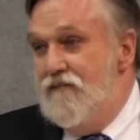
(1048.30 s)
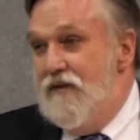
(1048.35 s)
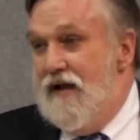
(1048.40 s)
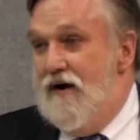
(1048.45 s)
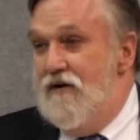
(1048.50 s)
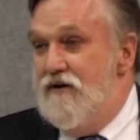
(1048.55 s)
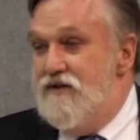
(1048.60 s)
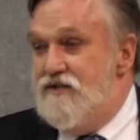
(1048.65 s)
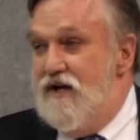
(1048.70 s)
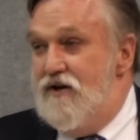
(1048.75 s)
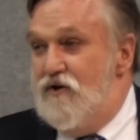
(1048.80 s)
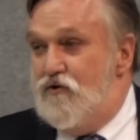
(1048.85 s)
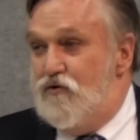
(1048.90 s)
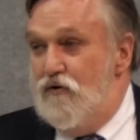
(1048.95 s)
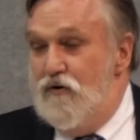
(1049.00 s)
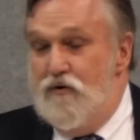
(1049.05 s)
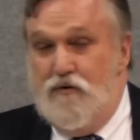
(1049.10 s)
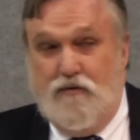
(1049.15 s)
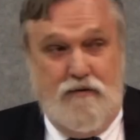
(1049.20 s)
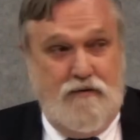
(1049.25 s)
Now, is that
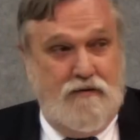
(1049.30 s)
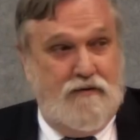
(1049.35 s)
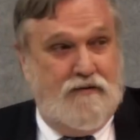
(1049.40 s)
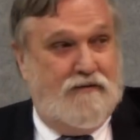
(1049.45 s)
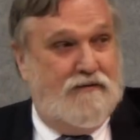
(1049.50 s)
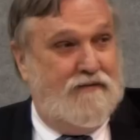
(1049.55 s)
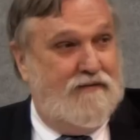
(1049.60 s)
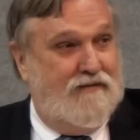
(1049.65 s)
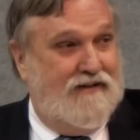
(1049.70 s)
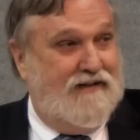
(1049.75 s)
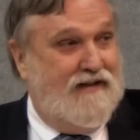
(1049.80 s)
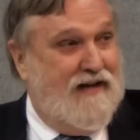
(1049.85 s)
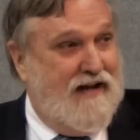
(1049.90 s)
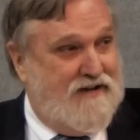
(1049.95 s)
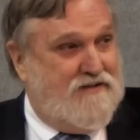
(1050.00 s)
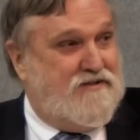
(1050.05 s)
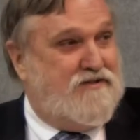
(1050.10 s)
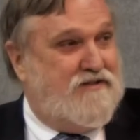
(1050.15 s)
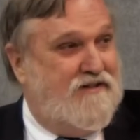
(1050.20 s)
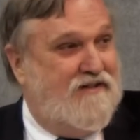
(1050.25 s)
true?
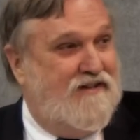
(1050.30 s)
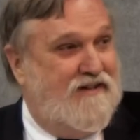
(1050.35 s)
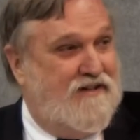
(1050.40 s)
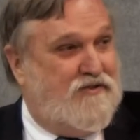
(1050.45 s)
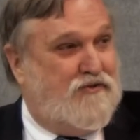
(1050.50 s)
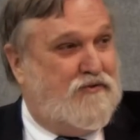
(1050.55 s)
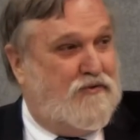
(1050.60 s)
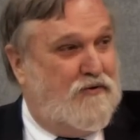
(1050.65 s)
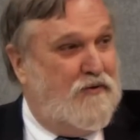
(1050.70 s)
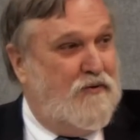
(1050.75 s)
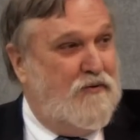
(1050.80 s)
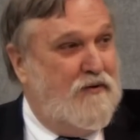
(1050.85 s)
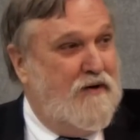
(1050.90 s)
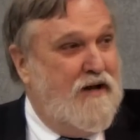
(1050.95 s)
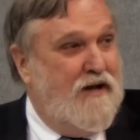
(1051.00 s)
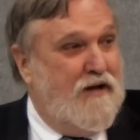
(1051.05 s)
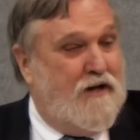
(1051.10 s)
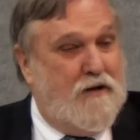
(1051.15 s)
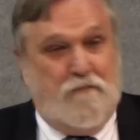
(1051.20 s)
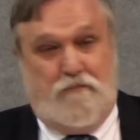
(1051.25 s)
Yes, it's true.
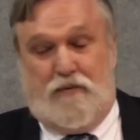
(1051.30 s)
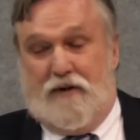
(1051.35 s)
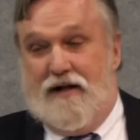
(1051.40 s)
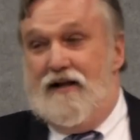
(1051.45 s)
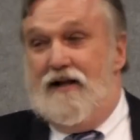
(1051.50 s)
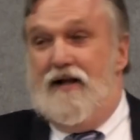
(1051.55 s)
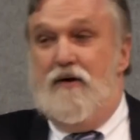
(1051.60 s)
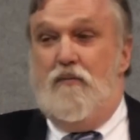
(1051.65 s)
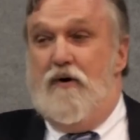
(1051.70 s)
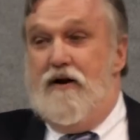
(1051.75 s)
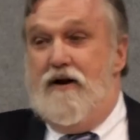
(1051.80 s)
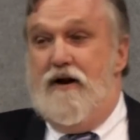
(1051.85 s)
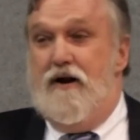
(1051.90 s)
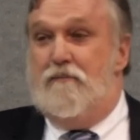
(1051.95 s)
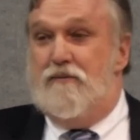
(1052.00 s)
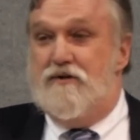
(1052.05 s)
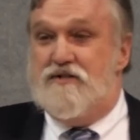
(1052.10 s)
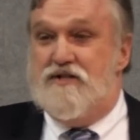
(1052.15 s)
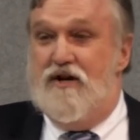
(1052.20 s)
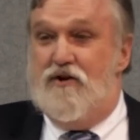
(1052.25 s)
Completely one
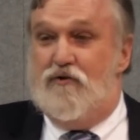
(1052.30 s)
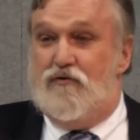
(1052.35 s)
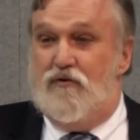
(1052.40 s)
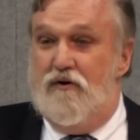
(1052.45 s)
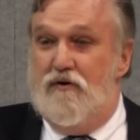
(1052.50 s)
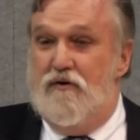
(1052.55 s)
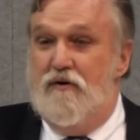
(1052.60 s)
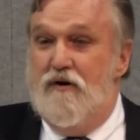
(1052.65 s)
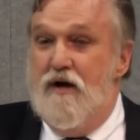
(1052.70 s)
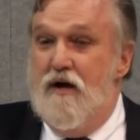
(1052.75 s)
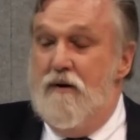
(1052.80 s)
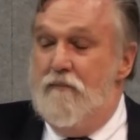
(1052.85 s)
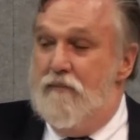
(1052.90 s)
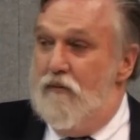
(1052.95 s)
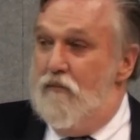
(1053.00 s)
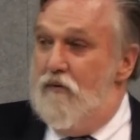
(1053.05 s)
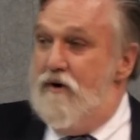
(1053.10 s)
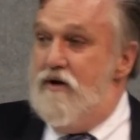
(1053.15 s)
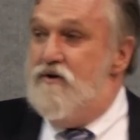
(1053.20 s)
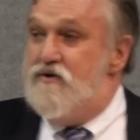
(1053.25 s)
hundred percent true.
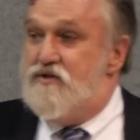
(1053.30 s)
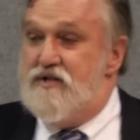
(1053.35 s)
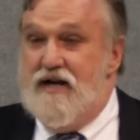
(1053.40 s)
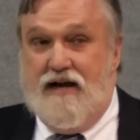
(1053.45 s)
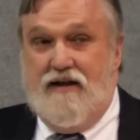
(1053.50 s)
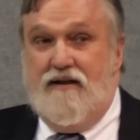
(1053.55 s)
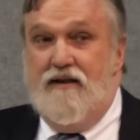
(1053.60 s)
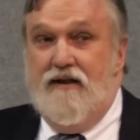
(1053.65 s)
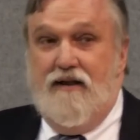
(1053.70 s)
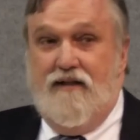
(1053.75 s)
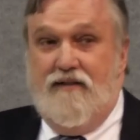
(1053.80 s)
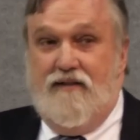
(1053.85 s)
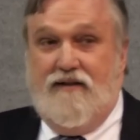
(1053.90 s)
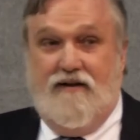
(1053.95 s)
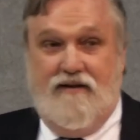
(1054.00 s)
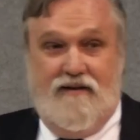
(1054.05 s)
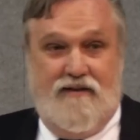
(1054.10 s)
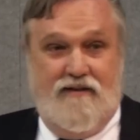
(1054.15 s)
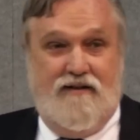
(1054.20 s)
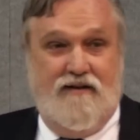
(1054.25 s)
But when you say
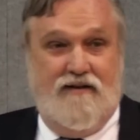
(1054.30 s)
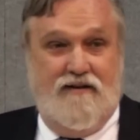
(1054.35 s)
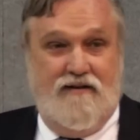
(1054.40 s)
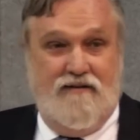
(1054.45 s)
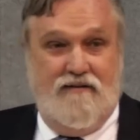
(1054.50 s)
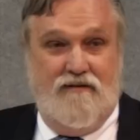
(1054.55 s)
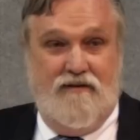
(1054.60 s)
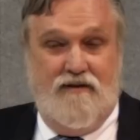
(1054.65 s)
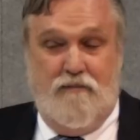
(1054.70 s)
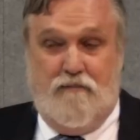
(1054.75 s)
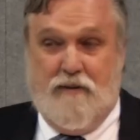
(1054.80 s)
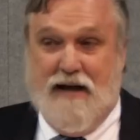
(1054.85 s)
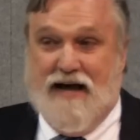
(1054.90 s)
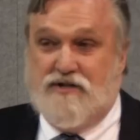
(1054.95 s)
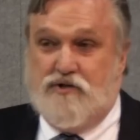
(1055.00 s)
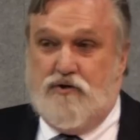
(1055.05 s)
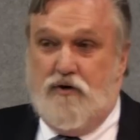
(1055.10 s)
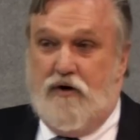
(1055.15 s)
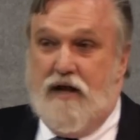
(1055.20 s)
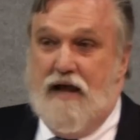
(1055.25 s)
the, the, the
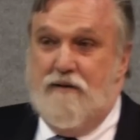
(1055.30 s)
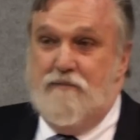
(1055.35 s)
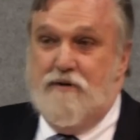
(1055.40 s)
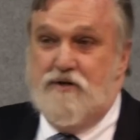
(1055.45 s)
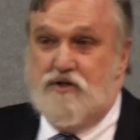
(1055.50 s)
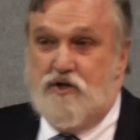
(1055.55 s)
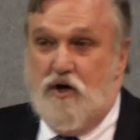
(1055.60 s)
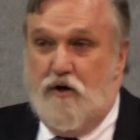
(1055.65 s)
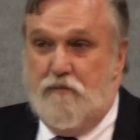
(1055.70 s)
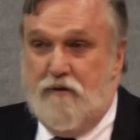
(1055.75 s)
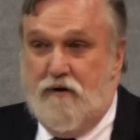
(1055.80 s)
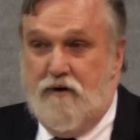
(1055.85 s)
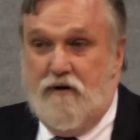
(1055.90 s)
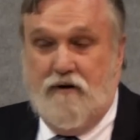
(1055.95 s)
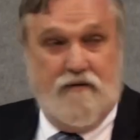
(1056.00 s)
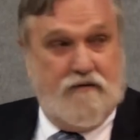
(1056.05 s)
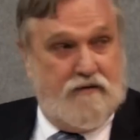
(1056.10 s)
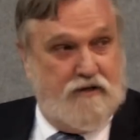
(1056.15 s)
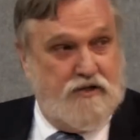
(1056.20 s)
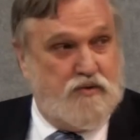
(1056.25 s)
pastor came in
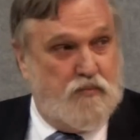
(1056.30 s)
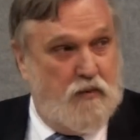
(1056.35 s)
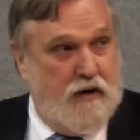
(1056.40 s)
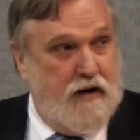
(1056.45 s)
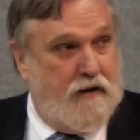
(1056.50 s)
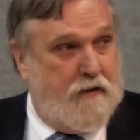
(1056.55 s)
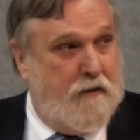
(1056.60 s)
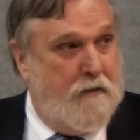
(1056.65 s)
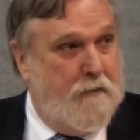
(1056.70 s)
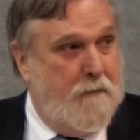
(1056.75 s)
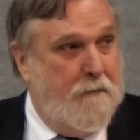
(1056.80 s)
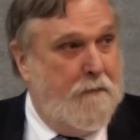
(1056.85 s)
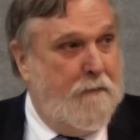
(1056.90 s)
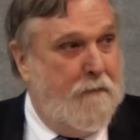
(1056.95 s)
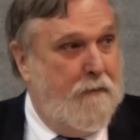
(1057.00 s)
sober this week,